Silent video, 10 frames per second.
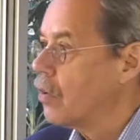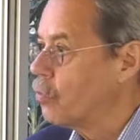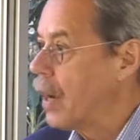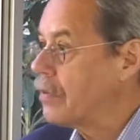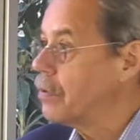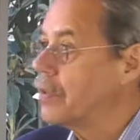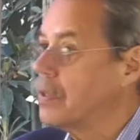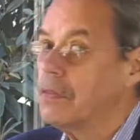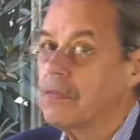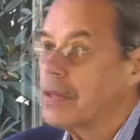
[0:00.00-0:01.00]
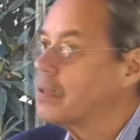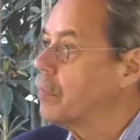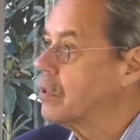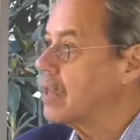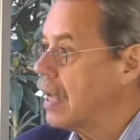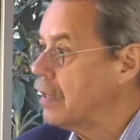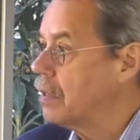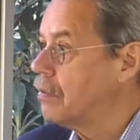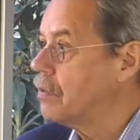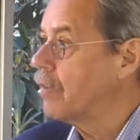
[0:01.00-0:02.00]
rather than investments
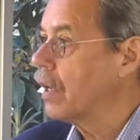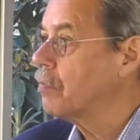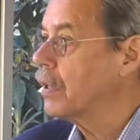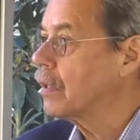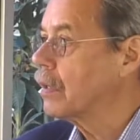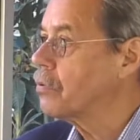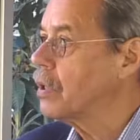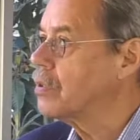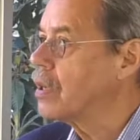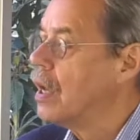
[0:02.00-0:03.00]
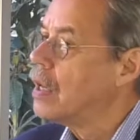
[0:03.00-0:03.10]
in developing countries?